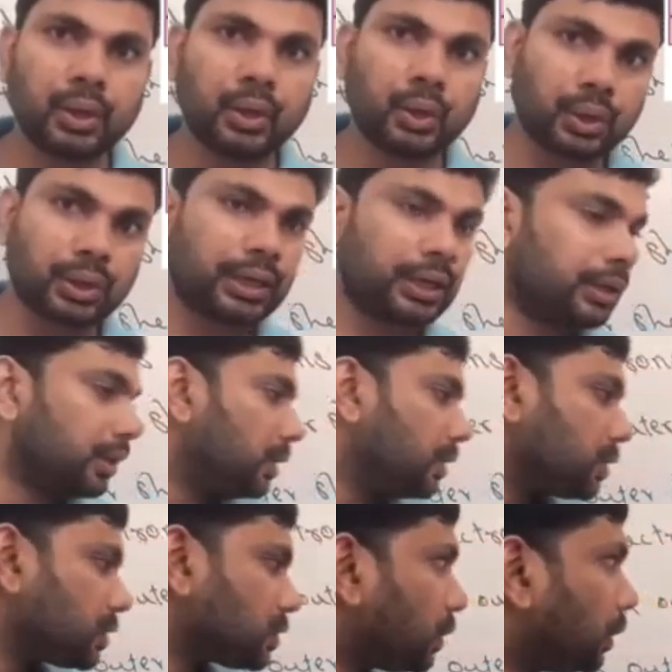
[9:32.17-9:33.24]
Okay.
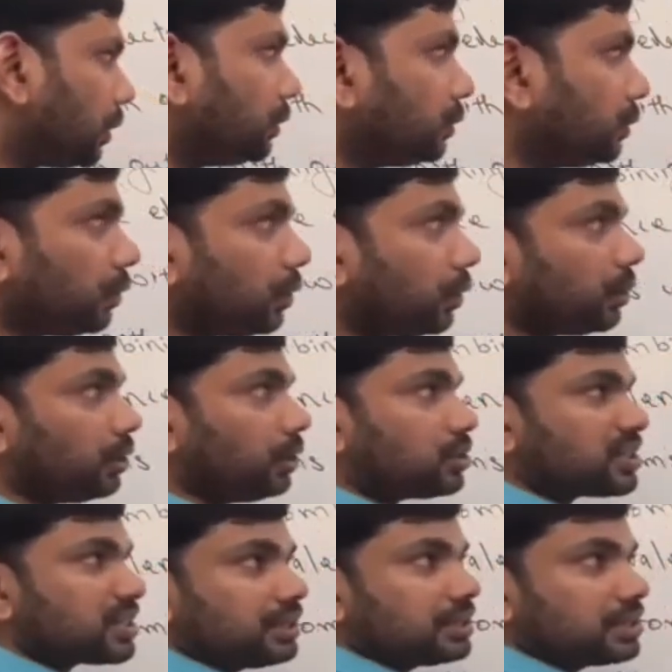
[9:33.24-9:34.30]
So you know,
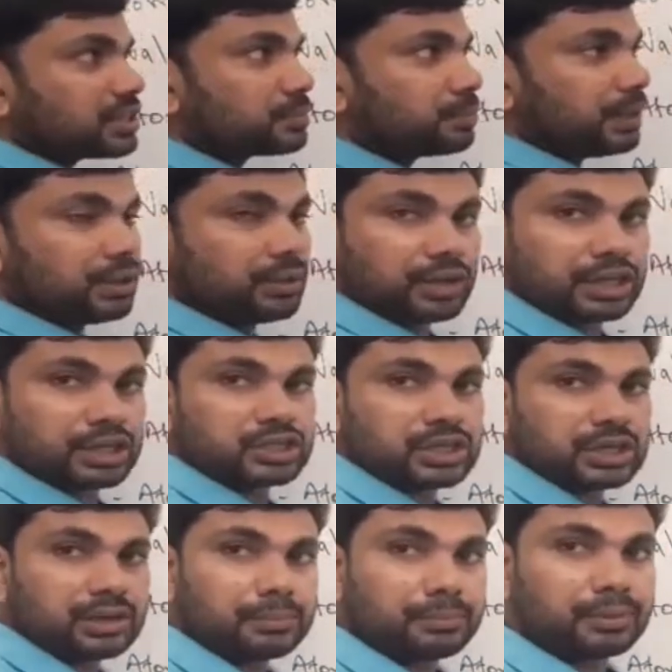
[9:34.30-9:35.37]
see this periodic
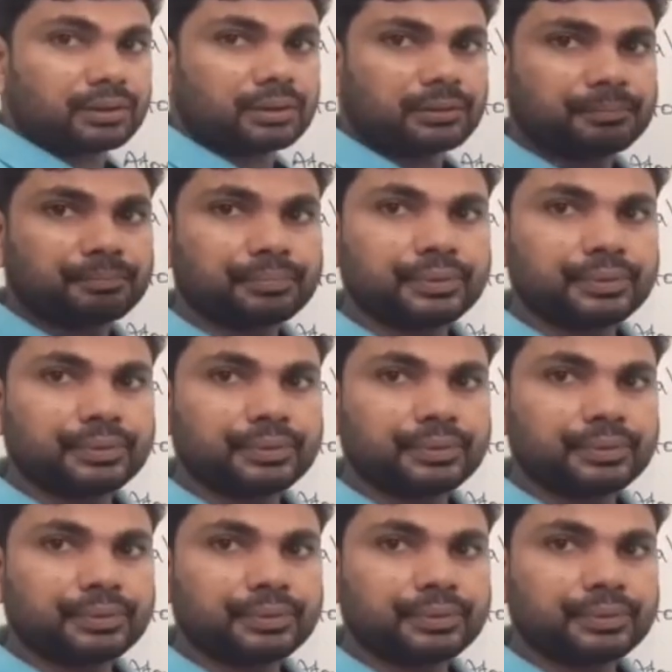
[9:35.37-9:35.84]
table.